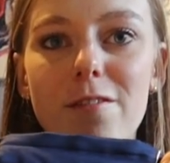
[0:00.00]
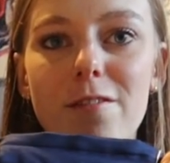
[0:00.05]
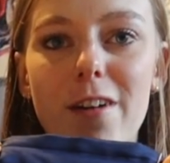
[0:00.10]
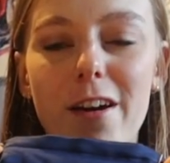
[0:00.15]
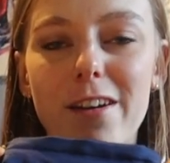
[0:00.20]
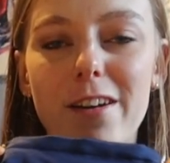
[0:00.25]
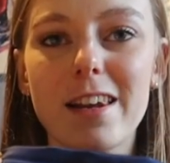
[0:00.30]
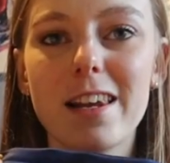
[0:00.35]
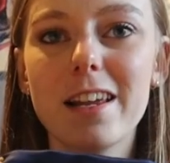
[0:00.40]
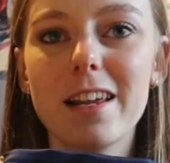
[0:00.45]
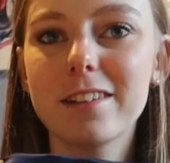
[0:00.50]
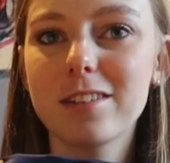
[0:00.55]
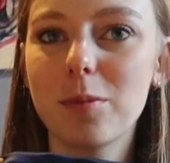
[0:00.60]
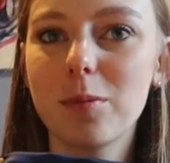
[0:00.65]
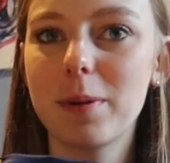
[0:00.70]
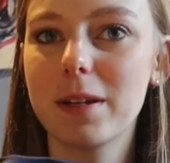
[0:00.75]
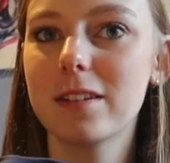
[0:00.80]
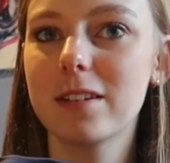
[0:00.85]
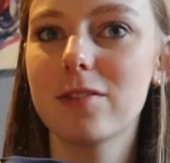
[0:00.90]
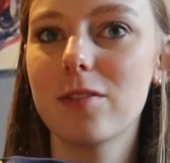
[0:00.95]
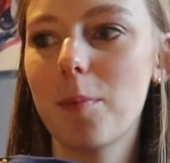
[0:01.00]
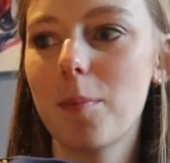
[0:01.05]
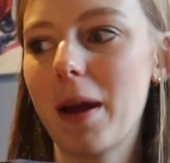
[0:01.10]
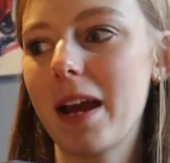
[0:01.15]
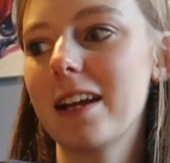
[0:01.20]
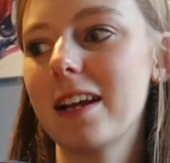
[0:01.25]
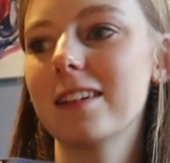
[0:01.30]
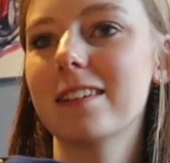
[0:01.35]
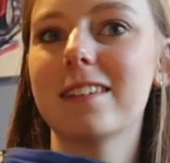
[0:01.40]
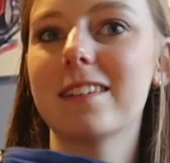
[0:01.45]
They're a little bit of a
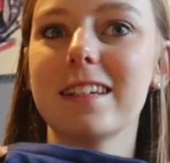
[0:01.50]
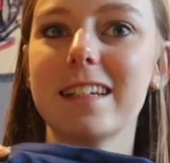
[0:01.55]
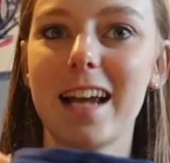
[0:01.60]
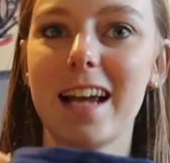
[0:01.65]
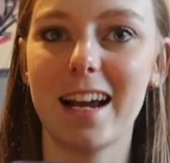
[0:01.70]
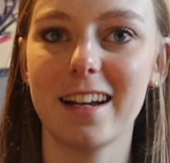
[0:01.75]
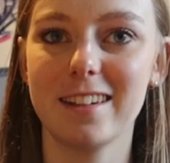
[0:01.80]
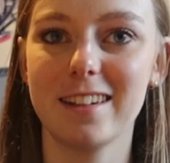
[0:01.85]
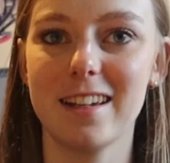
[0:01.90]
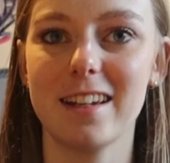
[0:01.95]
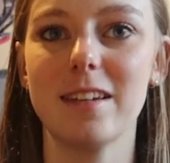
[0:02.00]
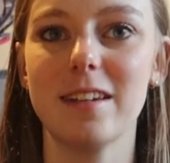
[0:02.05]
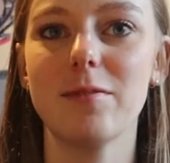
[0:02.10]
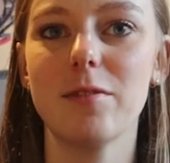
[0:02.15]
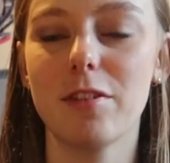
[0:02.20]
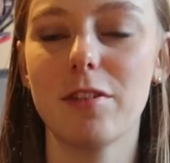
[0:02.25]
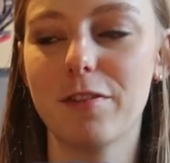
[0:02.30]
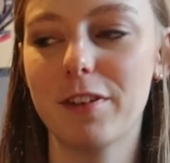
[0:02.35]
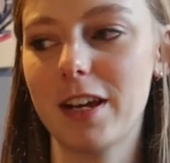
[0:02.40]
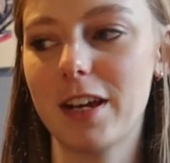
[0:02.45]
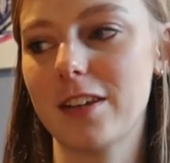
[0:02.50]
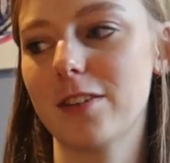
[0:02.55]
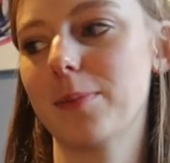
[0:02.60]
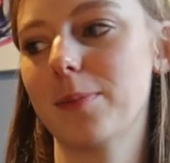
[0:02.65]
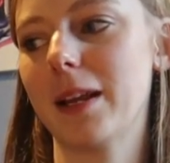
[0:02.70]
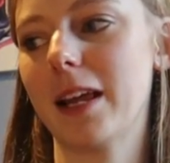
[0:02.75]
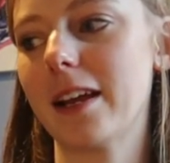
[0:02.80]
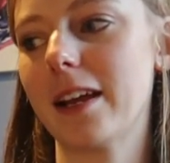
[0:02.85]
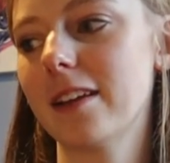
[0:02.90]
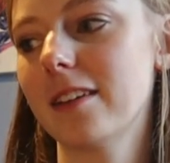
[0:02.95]
pain to get in in the
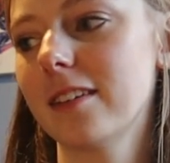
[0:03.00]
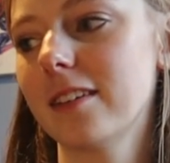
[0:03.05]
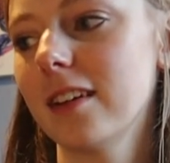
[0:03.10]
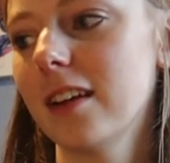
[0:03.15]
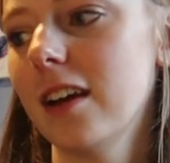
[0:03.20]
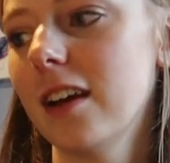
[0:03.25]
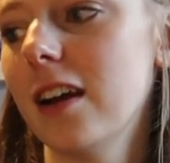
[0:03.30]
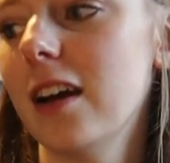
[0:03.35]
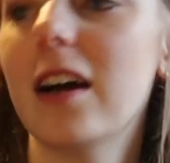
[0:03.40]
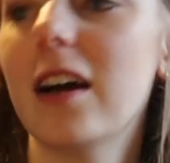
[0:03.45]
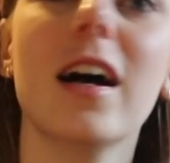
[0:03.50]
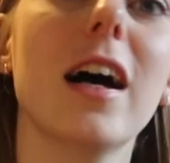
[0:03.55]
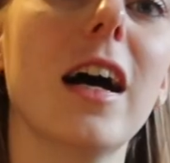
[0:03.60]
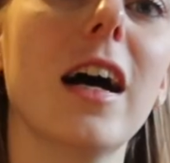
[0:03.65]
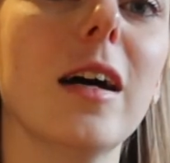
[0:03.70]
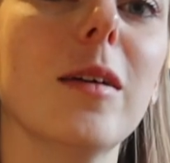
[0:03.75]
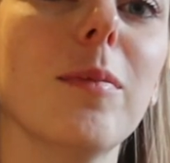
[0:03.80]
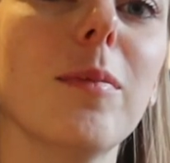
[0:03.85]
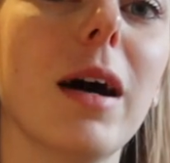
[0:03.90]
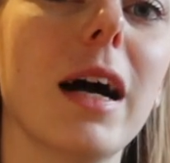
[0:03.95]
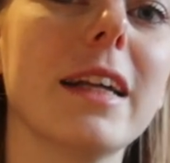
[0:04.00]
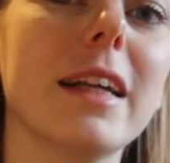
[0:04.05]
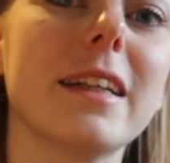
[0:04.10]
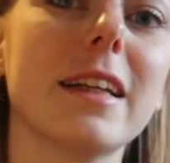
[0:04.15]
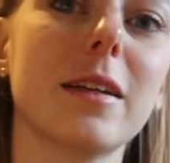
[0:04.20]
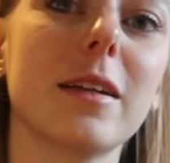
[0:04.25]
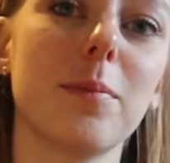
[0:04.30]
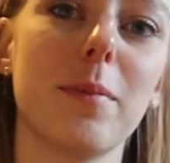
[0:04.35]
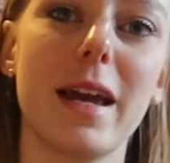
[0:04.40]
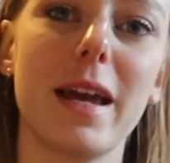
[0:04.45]
first place, um, I
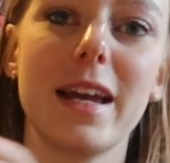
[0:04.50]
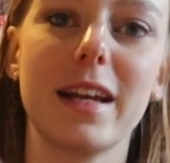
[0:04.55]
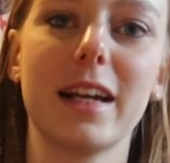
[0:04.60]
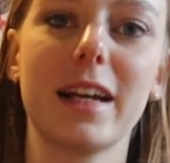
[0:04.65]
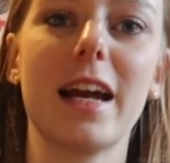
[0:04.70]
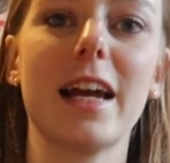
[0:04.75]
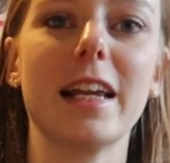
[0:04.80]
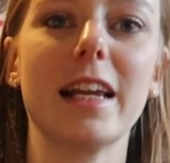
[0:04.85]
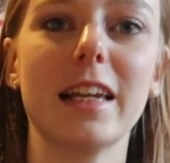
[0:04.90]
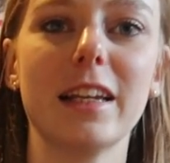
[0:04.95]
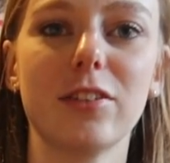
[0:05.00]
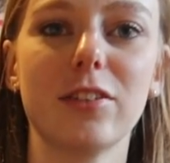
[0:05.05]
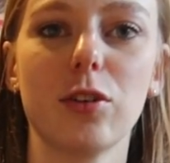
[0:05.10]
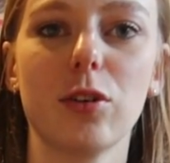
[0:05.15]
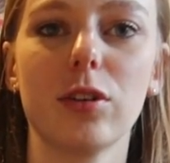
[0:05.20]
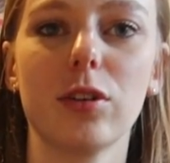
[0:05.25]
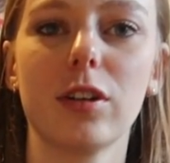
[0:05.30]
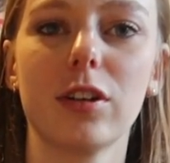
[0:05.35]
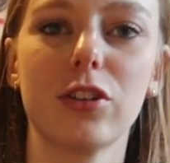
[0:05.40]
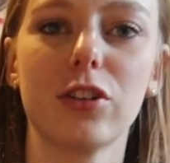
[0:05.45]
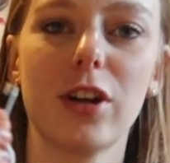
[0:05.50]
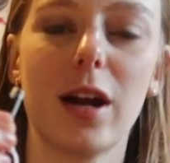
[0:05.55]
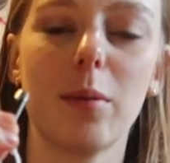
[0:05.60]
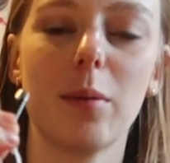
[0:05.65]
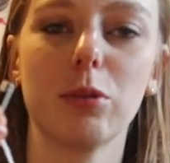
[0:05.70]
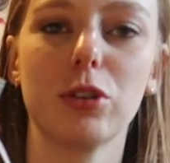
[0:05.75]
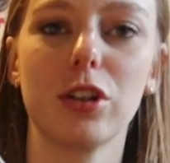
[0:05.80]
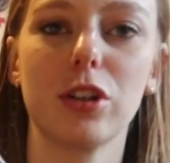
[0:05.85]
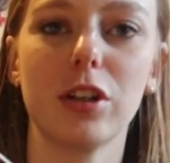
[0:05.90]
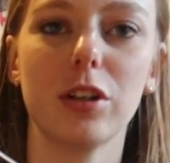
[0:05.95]
did make a little
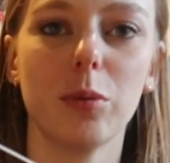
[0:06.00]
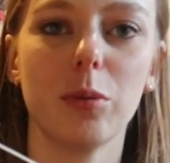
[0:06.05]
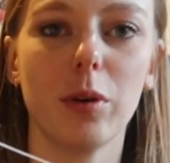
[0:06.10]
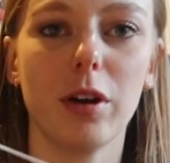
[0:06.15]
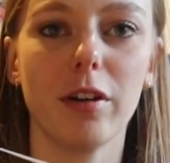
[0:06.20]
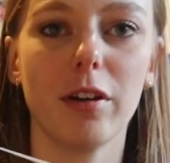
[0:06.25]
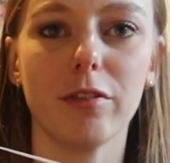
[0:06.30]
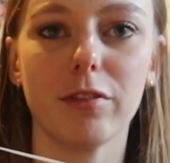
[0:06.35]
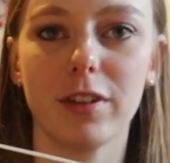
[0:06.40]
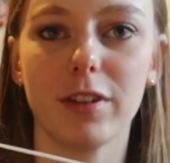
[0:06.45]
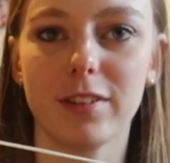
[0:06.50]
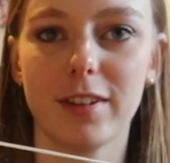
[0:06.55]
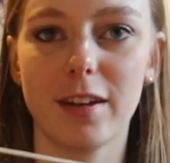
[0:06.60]
contraption with